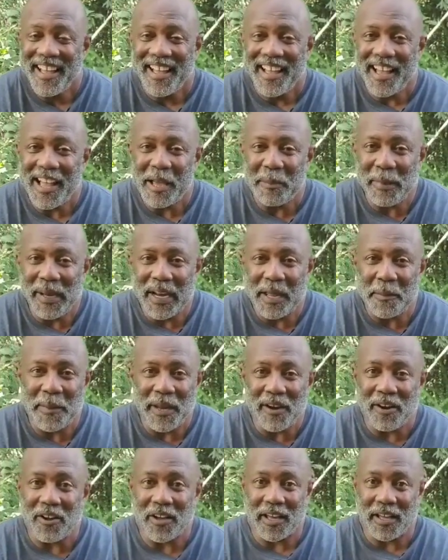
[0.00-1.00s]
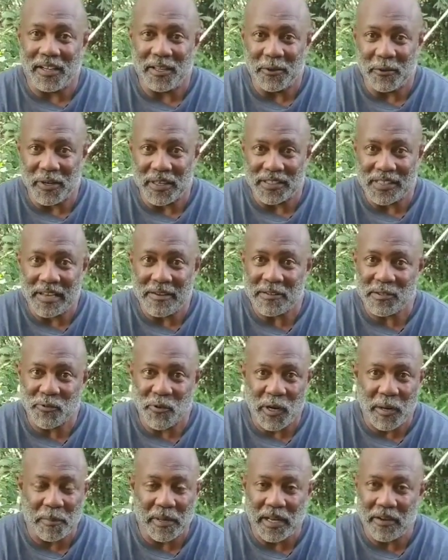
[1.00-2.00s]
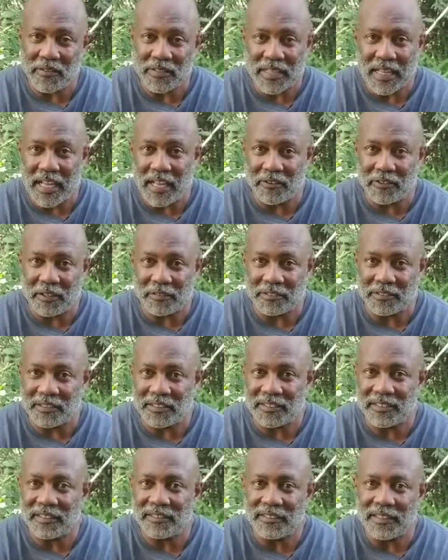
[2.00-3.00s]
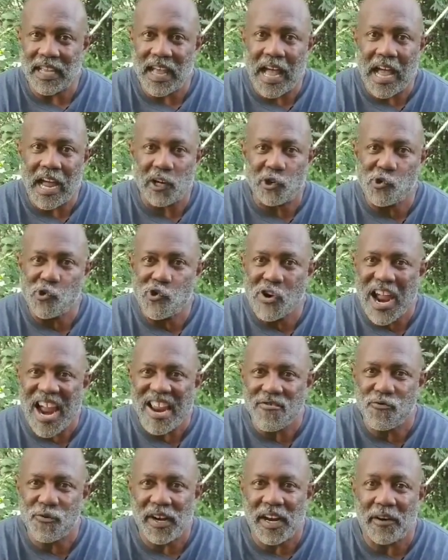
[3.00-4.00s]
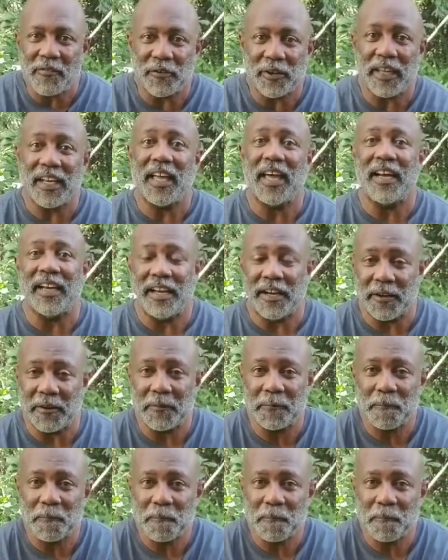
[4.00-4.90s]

I mean, I made all kind of noise. I was screaming, I was hollering, I was yahoo, whatever, get out of here.